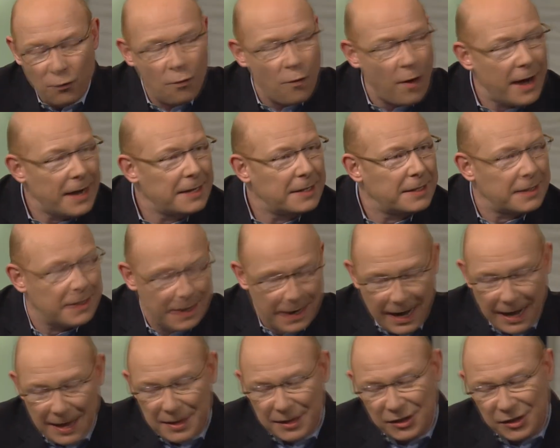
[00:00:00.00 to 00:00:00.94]
rate
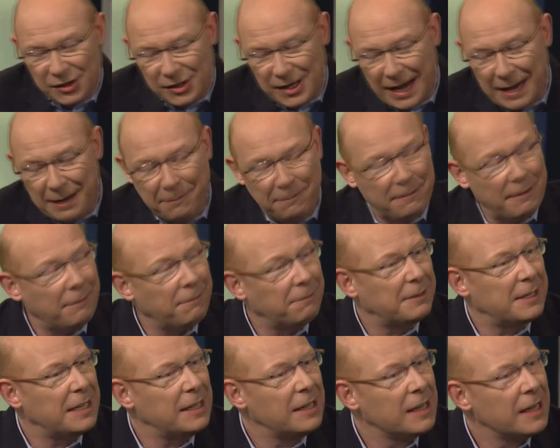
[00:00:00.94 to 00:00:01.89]
in the state,
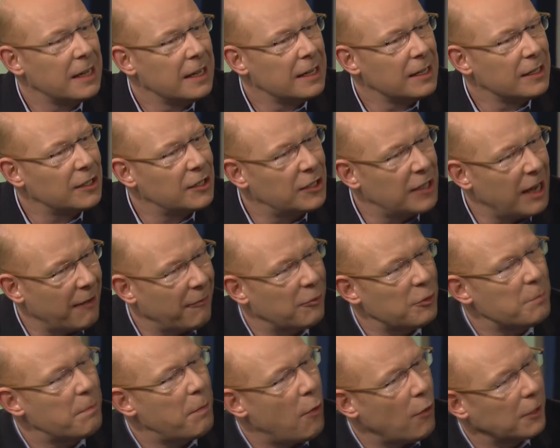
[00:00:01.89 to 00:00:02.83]

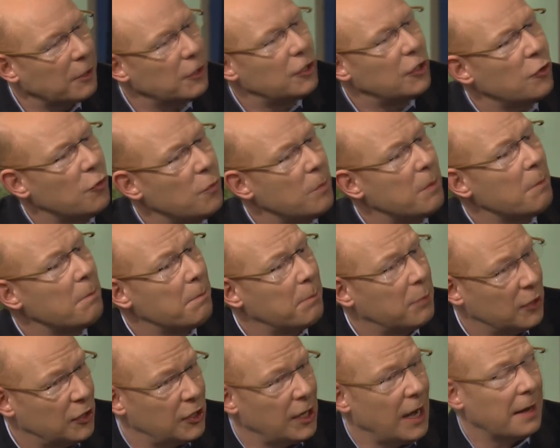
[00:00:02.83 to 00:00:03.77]
fifty-seven point two
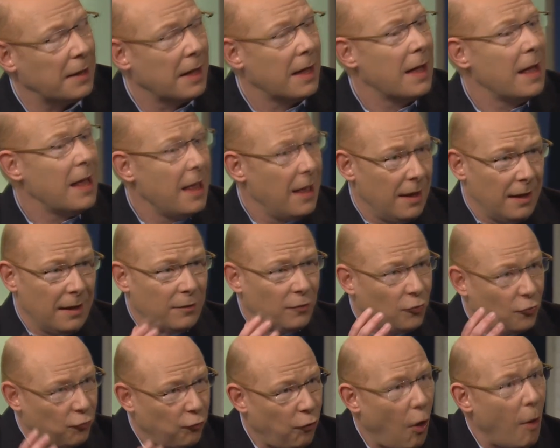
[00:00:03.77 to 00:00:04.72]
percent.
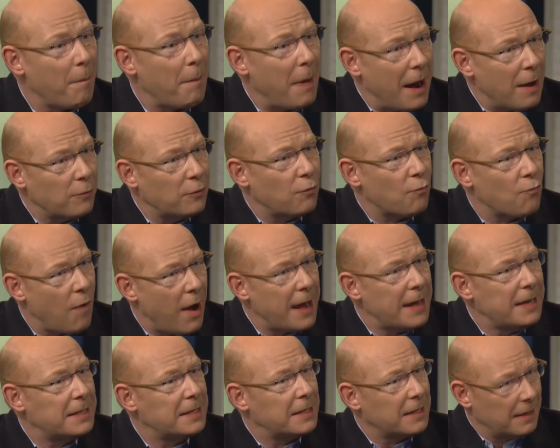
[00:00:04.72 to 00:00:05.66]
Dropout
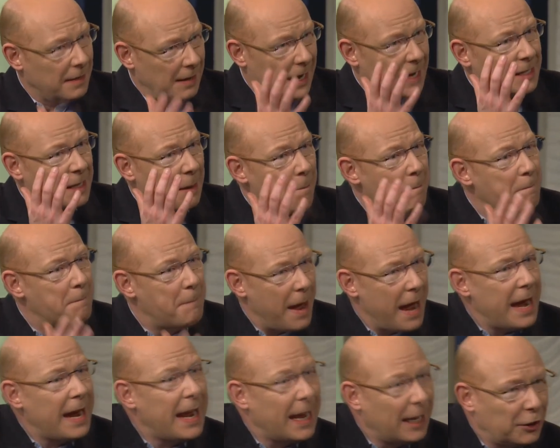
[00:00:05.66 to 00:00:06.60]
rate is a
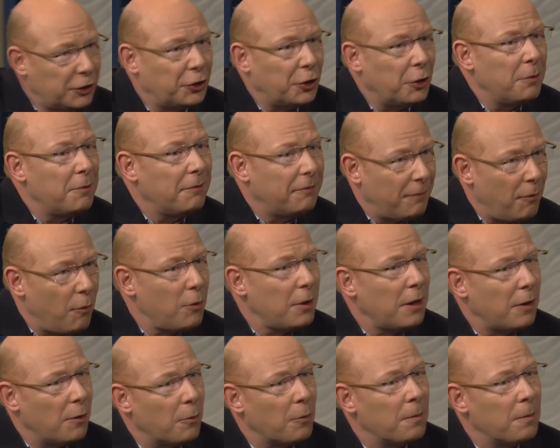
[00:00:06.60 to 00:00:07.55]
big issue for you.